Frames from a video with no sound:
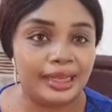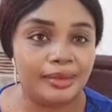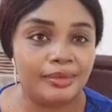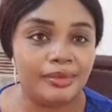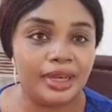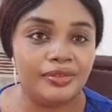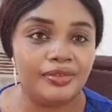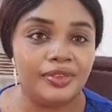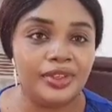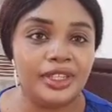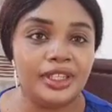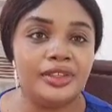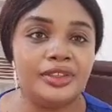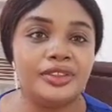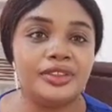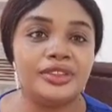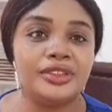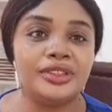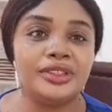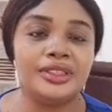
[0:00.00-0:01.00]
my
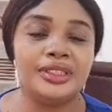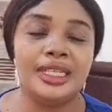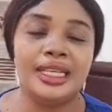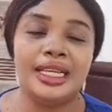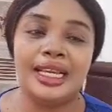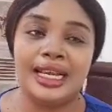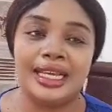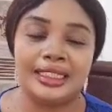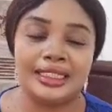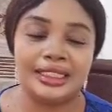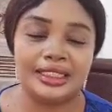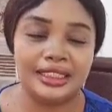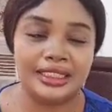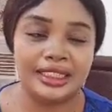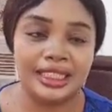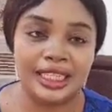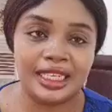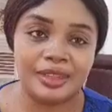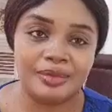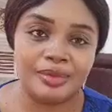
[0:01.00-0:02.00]
videos and
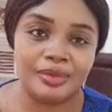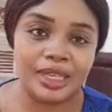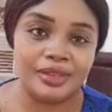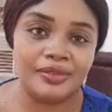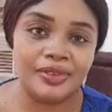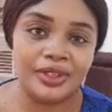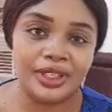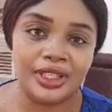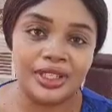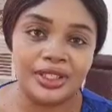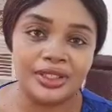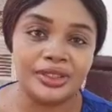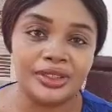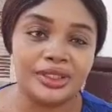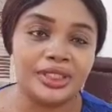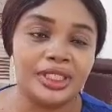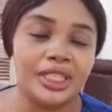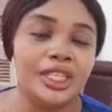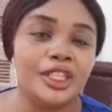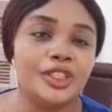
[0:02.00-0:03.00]
sharing my videos.